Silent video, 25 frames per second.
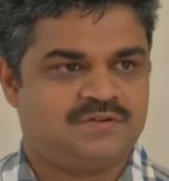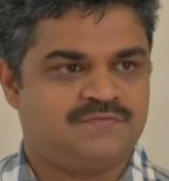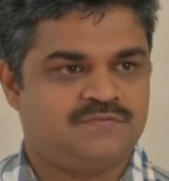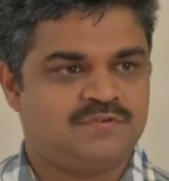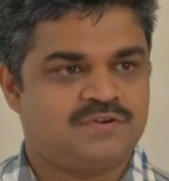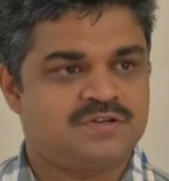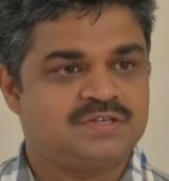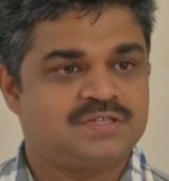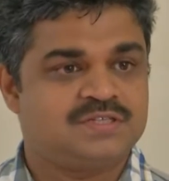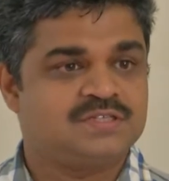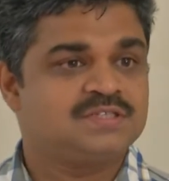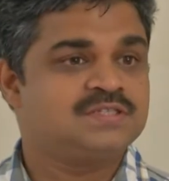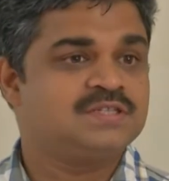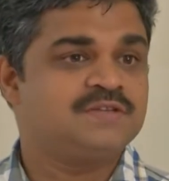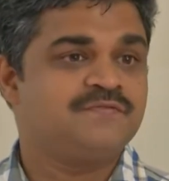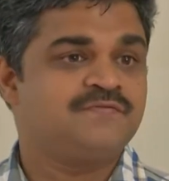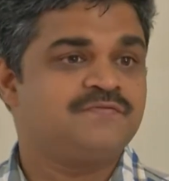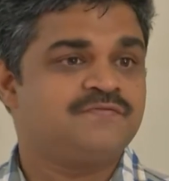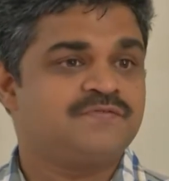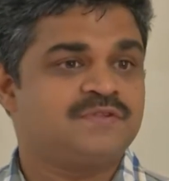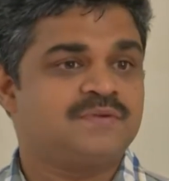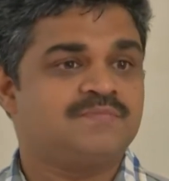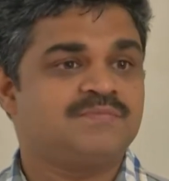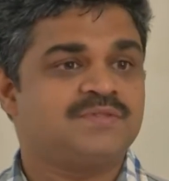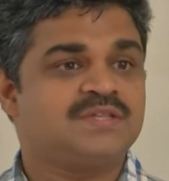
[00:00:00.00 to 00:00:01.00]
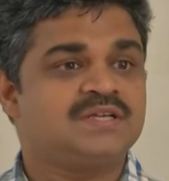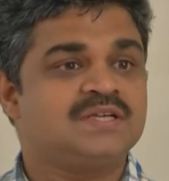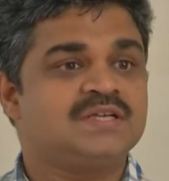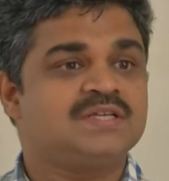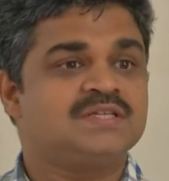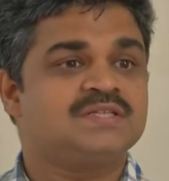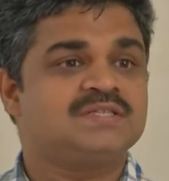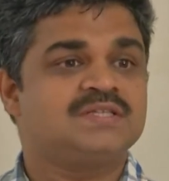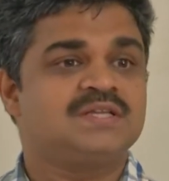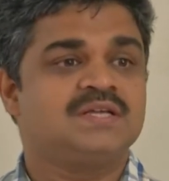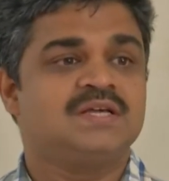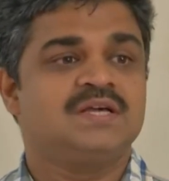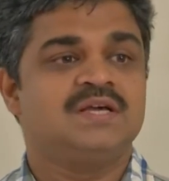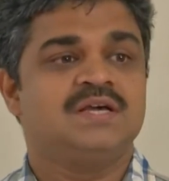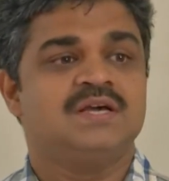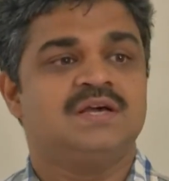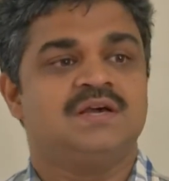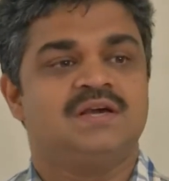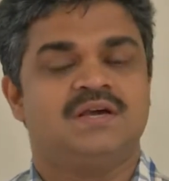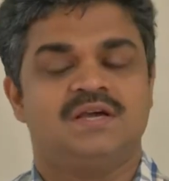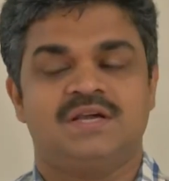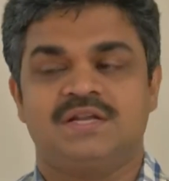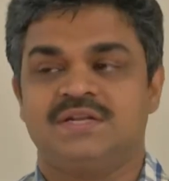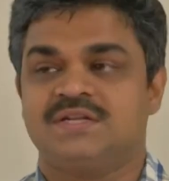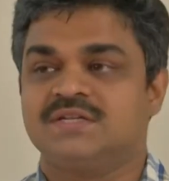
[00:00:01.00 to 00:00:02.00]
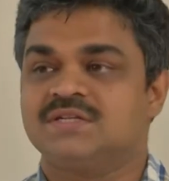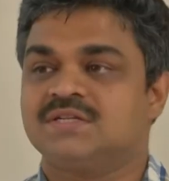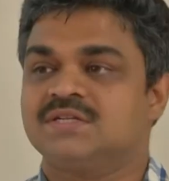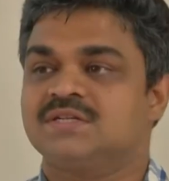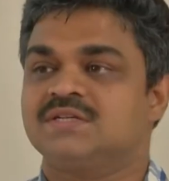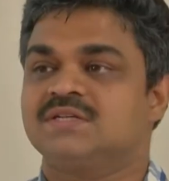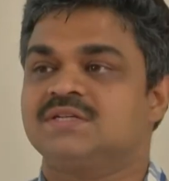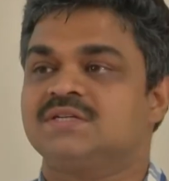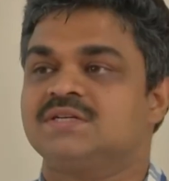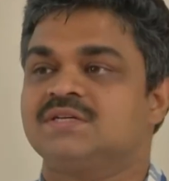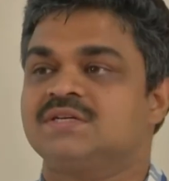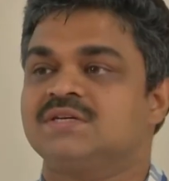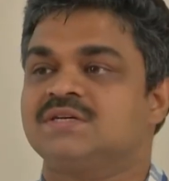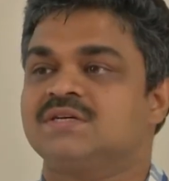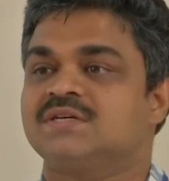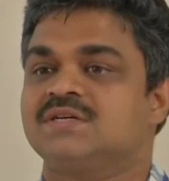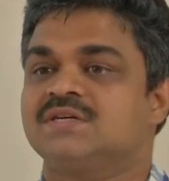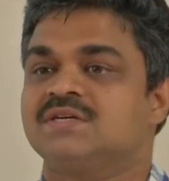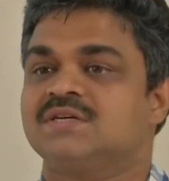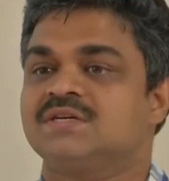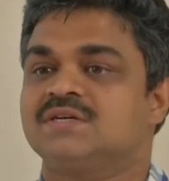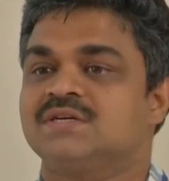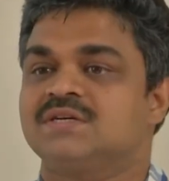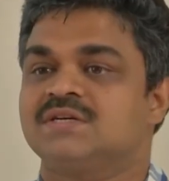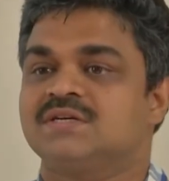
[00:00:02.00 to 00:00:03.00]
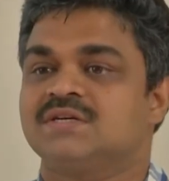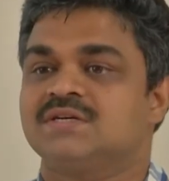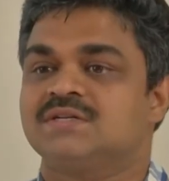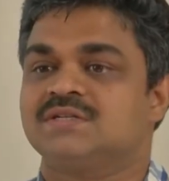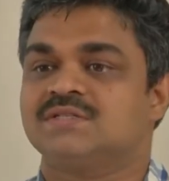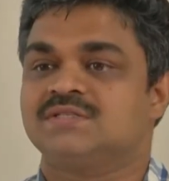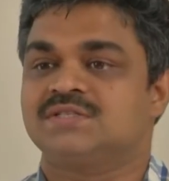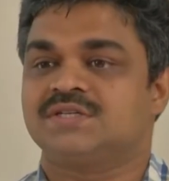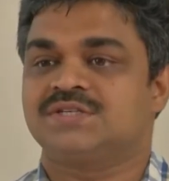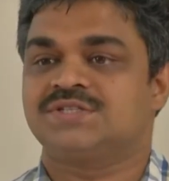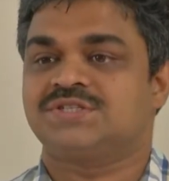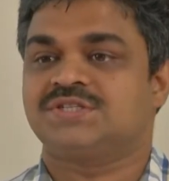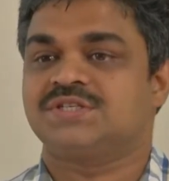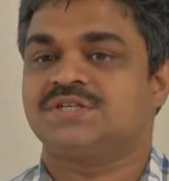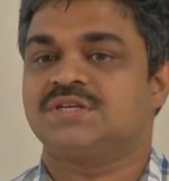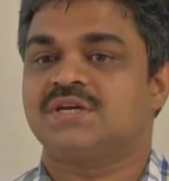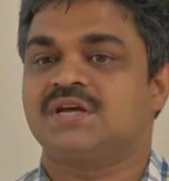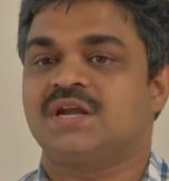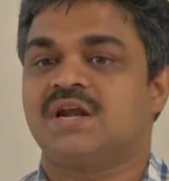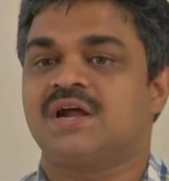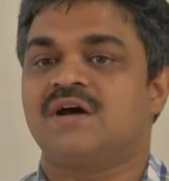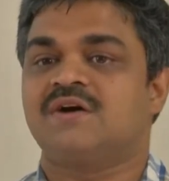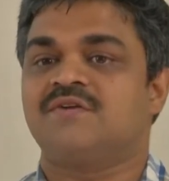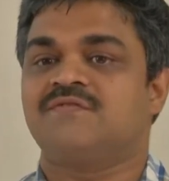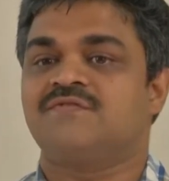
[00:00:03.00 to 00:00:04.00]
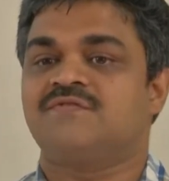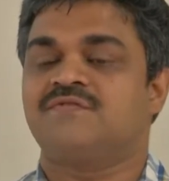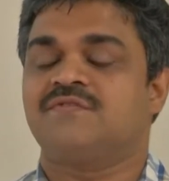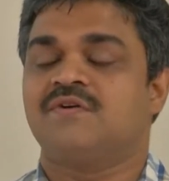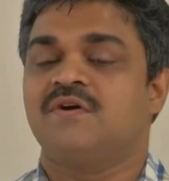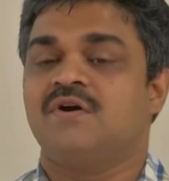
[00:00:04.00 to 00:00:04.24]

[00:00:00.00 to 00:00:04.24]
For instance, if something is intersection graph